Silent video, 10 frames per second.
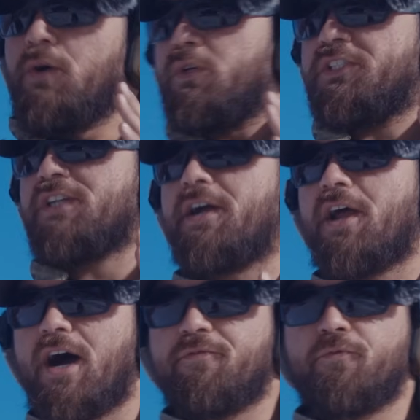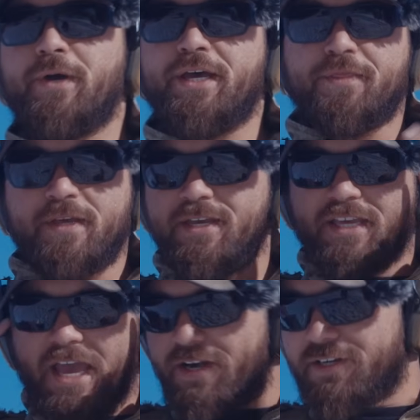we'll start off with the
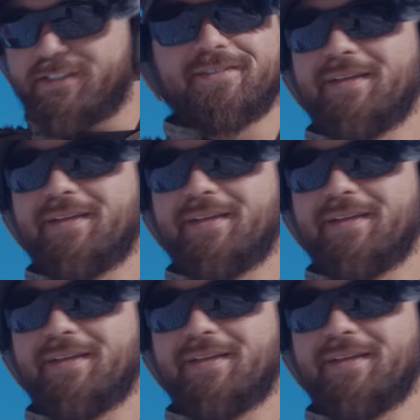Gators.